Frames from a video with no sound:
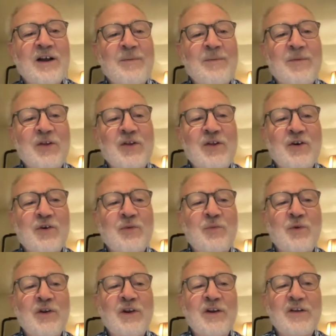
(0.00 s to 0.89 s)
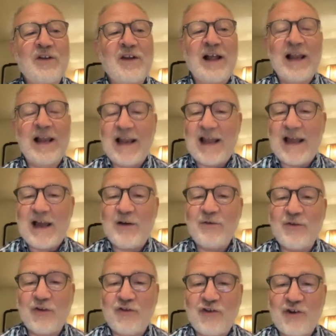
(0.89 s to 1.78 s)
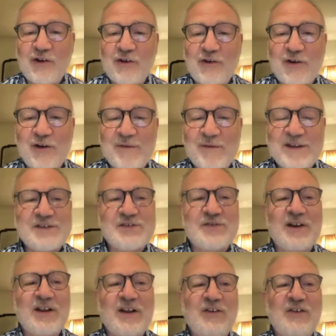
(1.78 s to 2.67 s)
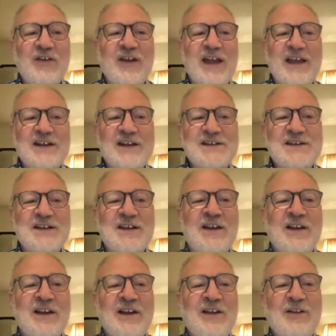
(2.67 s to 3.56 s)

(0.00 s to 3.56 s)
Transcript: That God wouldn't allow the children of Israel to enter